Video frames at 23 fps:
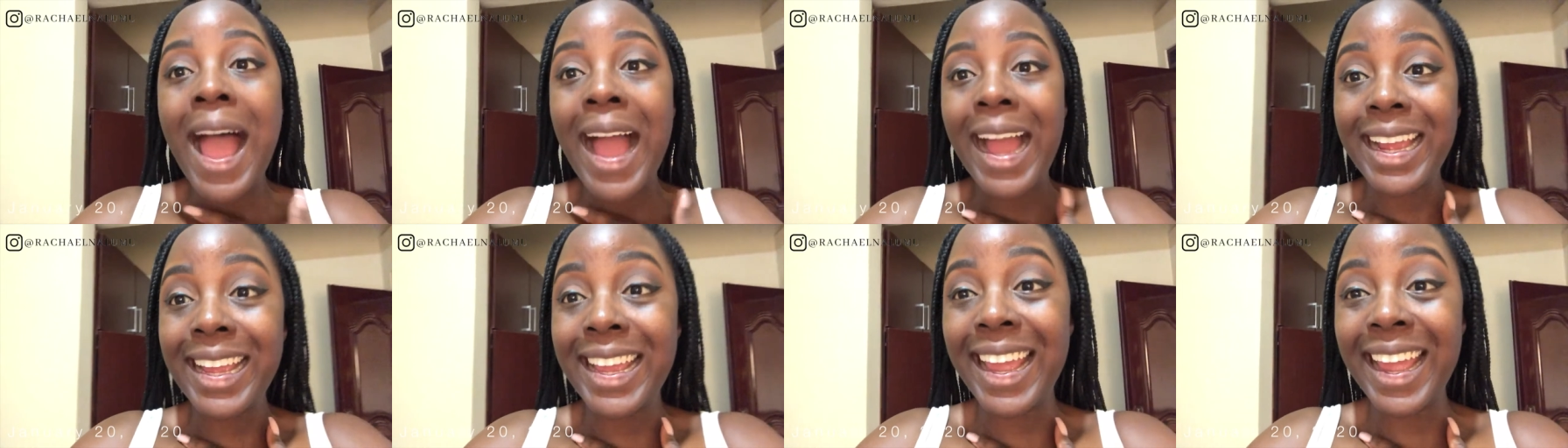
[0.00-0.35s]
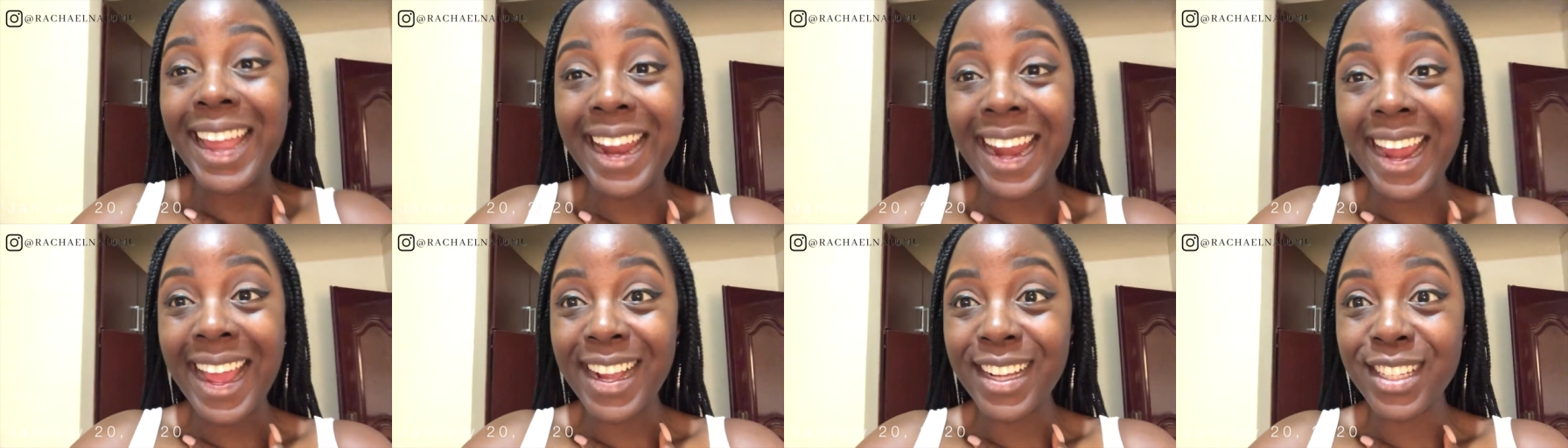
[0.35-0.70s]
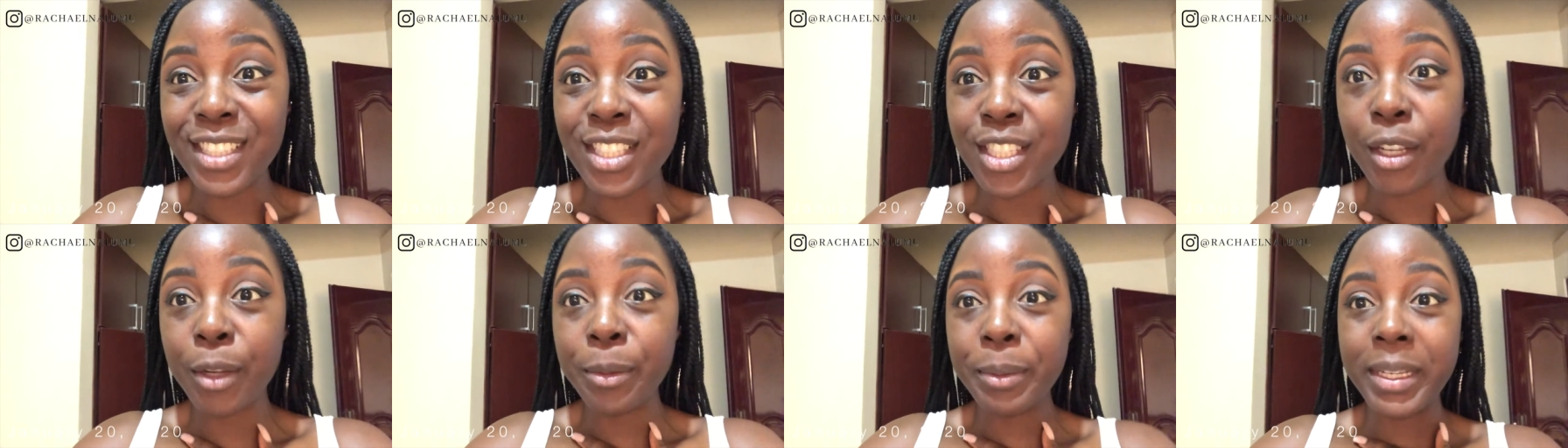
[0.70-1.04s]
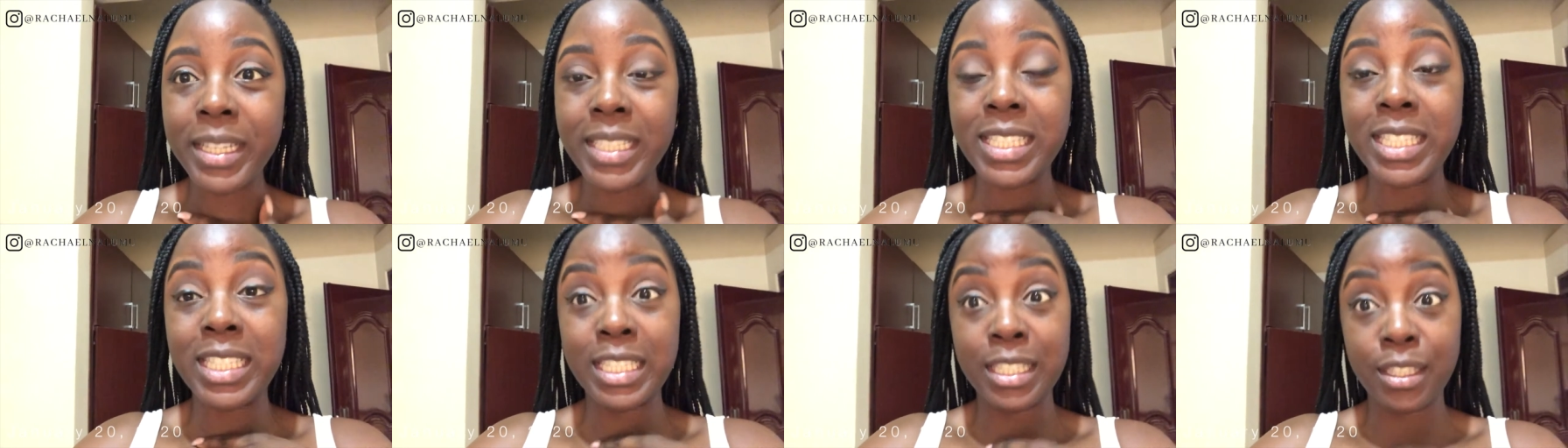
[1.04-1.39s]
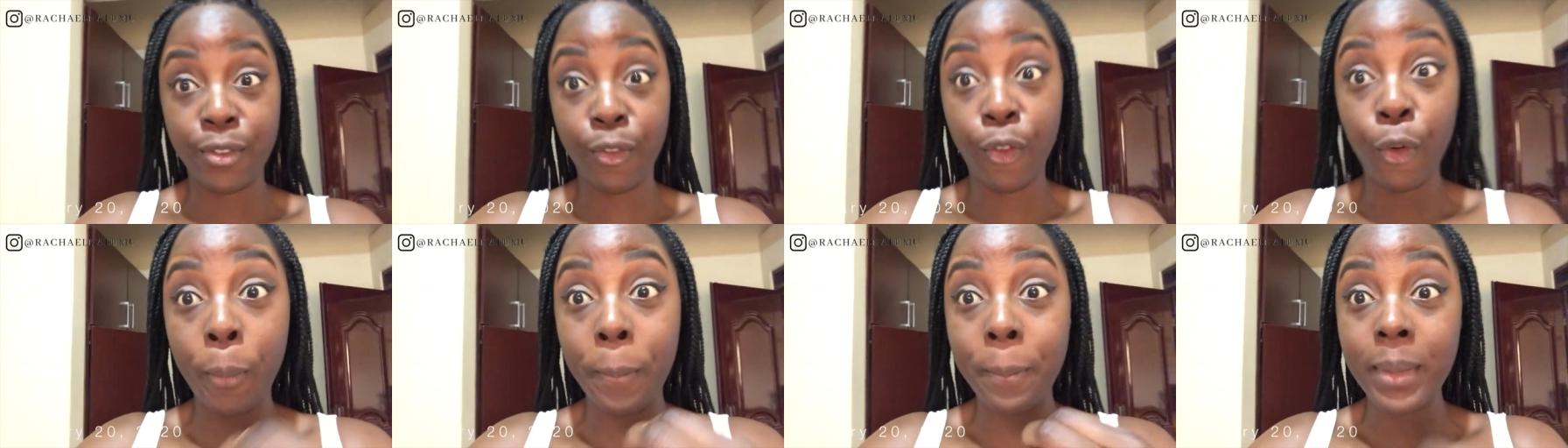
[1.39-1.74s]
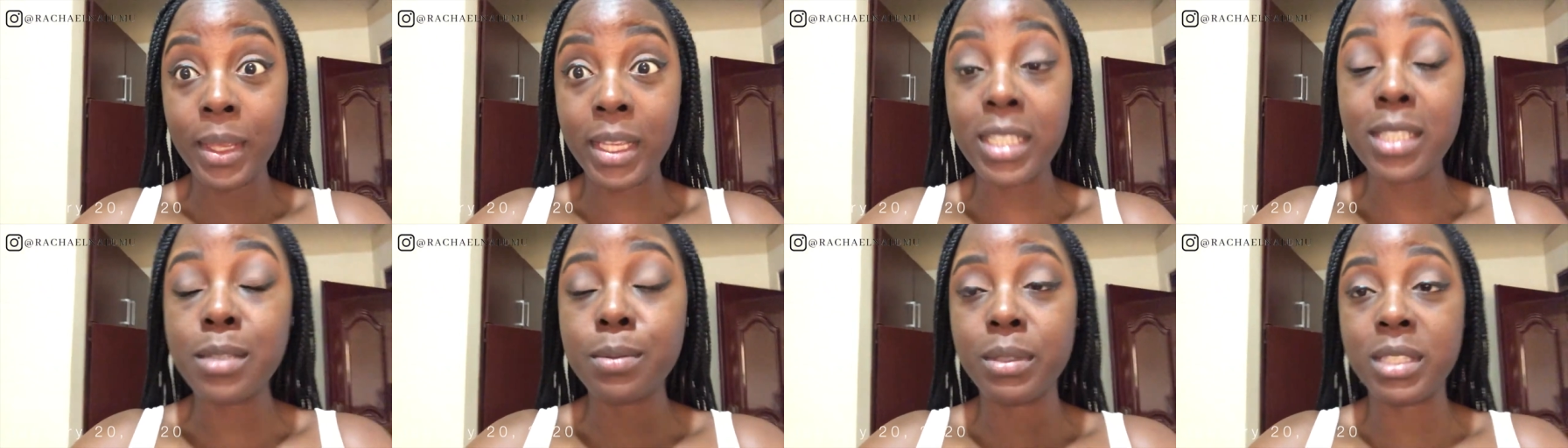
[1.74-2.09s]
I can't answer because this is for
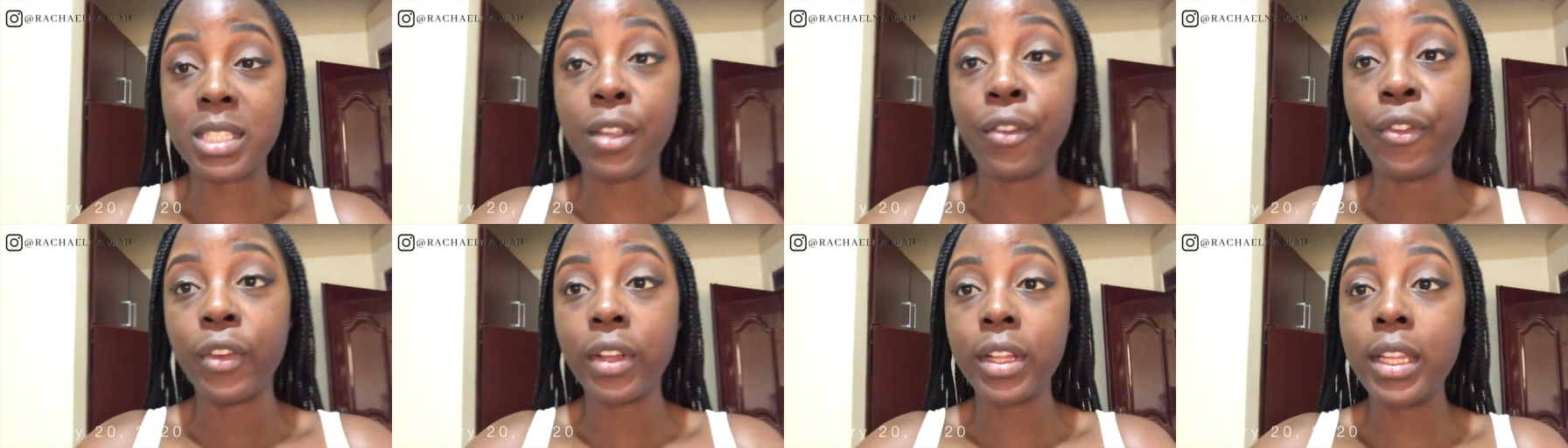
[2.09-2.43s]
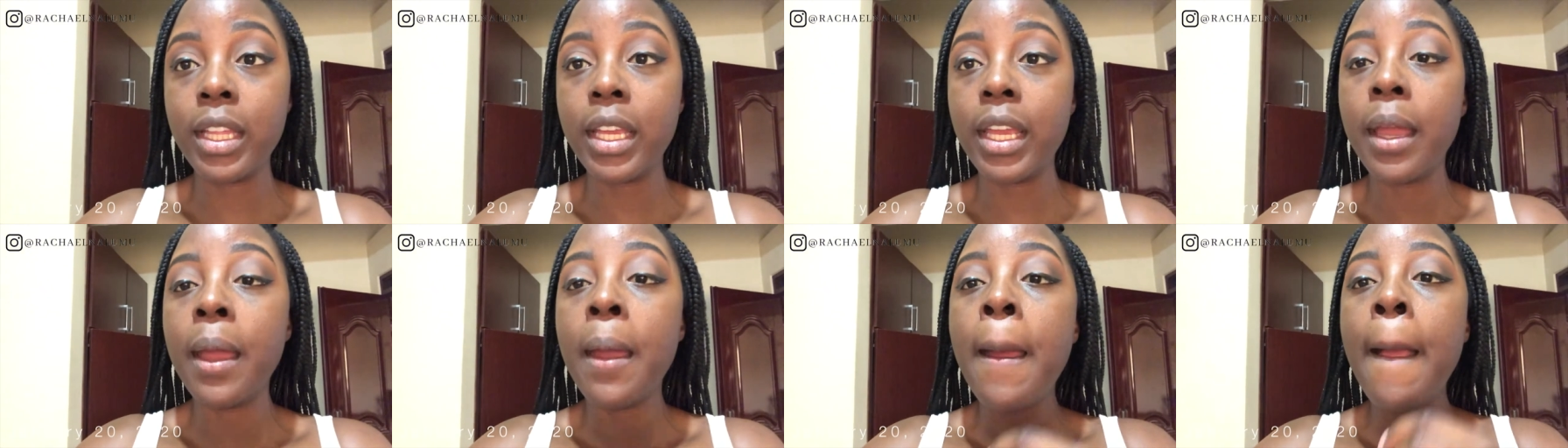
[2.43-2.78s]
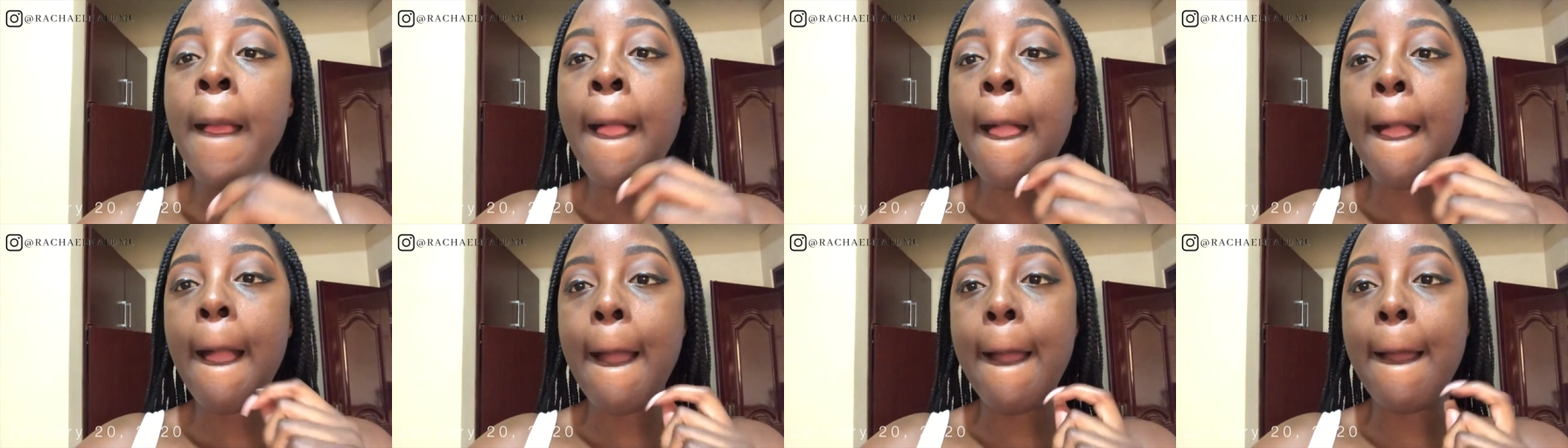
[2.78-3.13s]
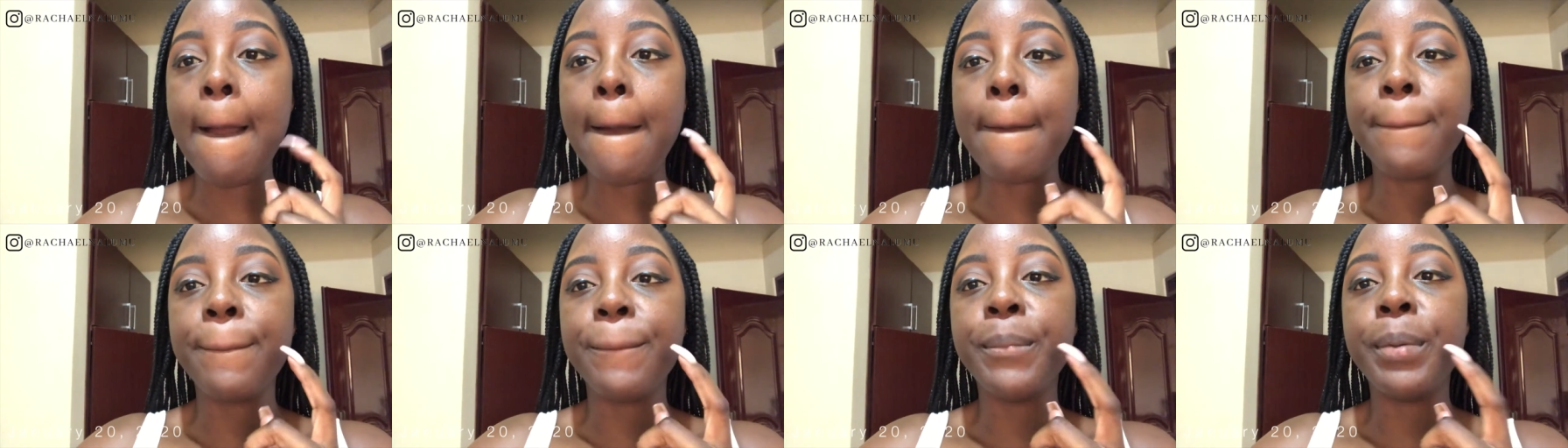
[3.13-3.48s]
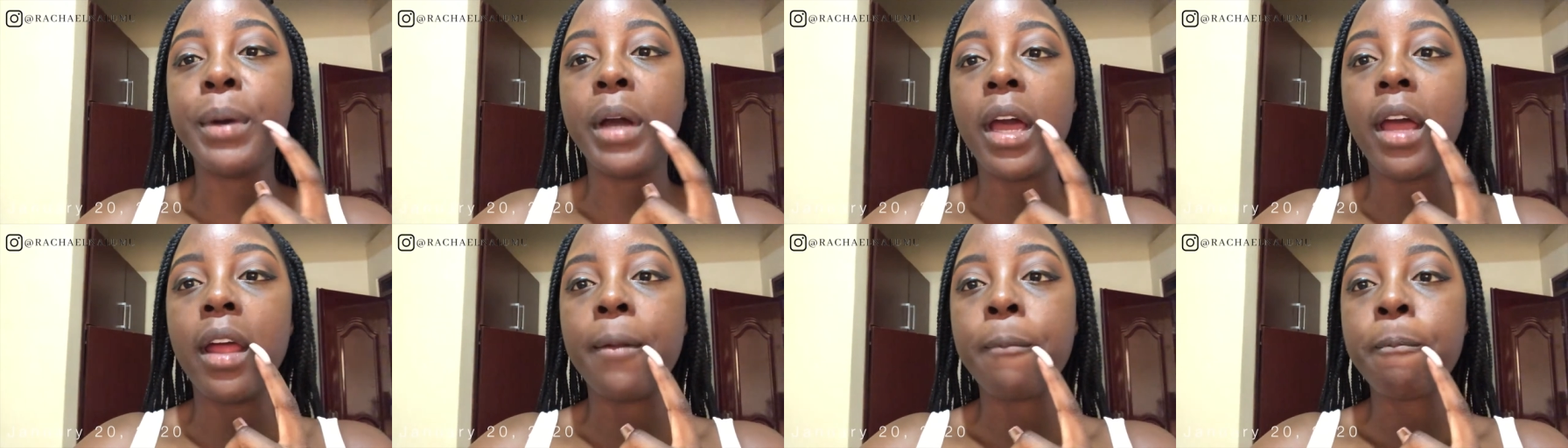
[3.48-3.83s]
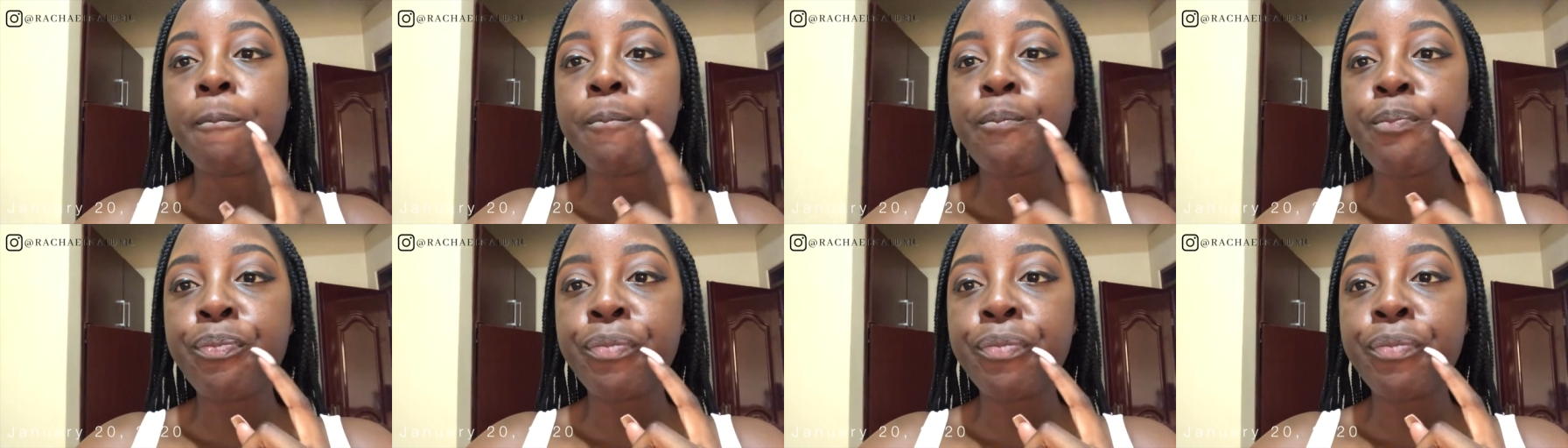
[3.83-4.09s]
me specifically. Um, but